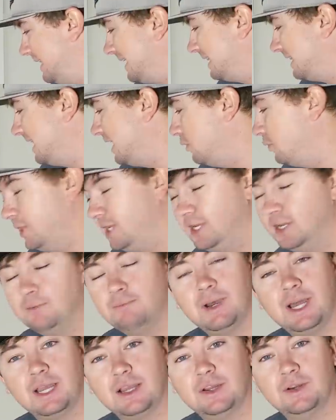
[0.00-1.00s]
that I think we
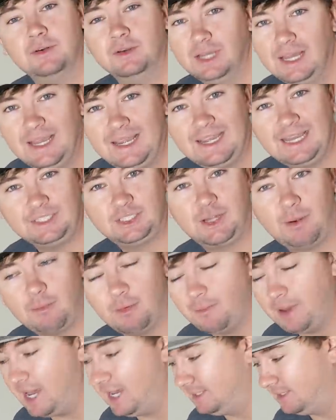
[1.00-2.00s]
can go catch a
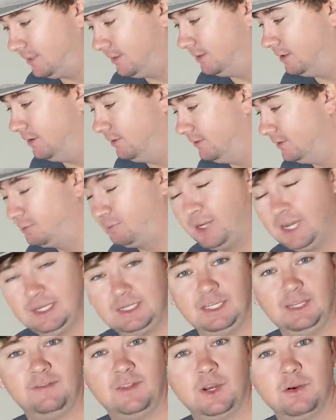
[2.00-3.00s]
couple bass out of,
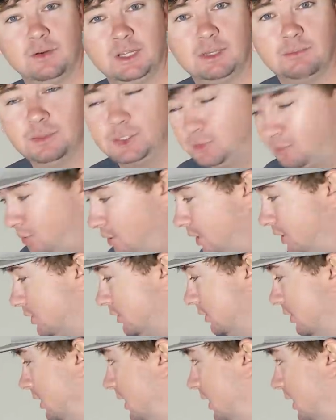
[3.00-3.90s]
especially if they don't get much pressure.